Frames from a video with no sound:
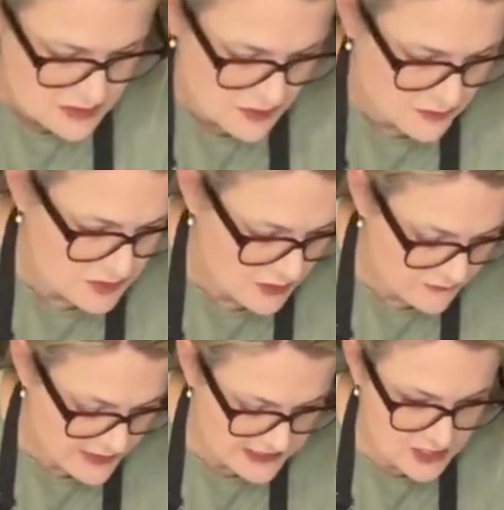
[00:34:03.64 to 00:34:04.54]
So
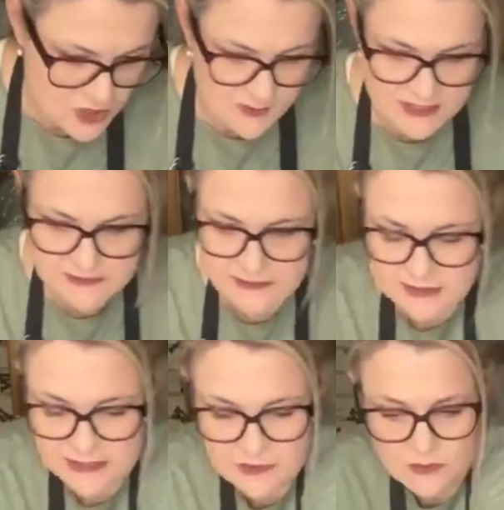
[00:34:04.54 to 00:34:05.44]
don't forget to comment
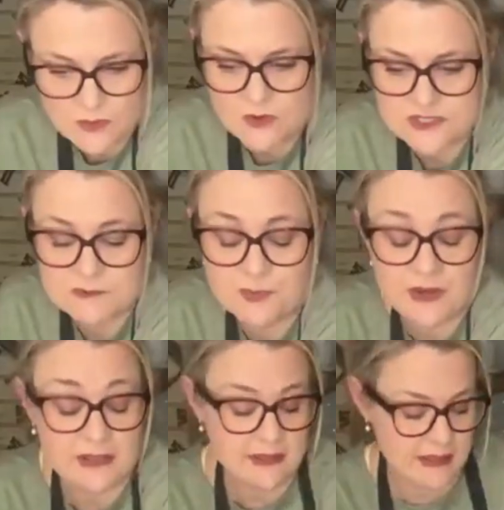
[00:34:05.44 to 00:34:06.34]
link or
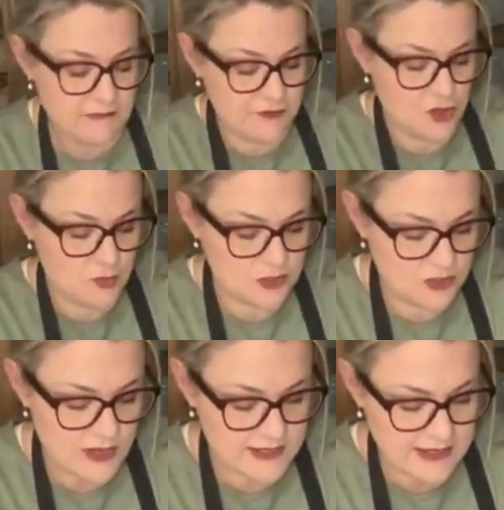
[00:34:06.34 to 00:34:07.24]
spring if you
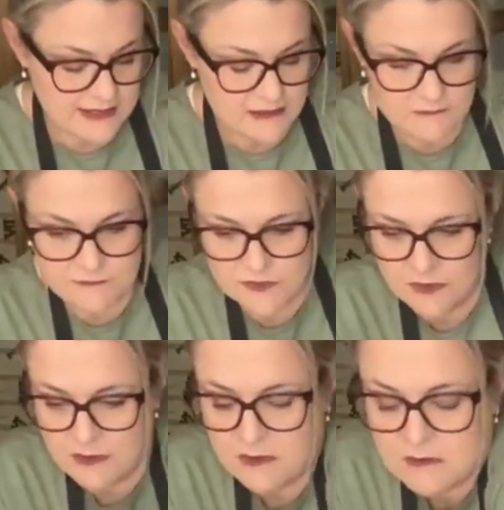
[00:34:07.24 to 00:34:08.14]
would like any of
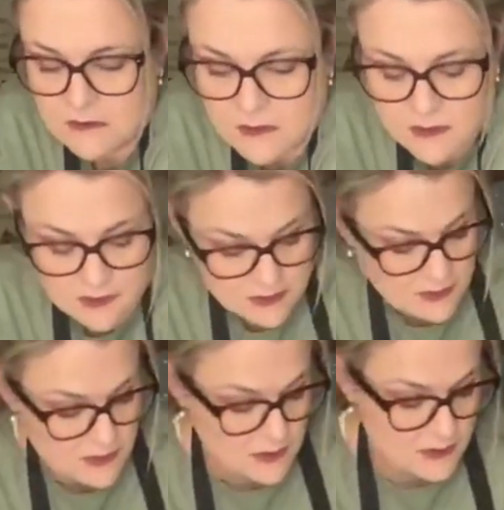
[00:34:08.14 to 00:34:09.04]
the
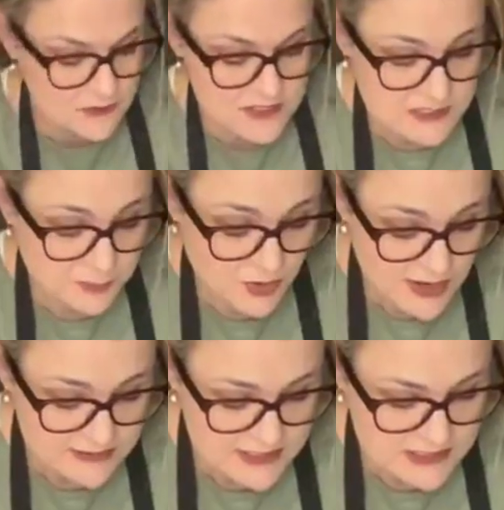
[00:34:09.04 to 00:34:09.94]

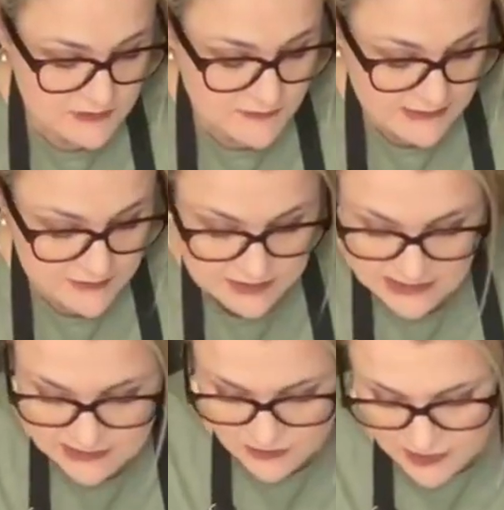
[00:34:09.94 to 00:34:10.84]
supply list of everything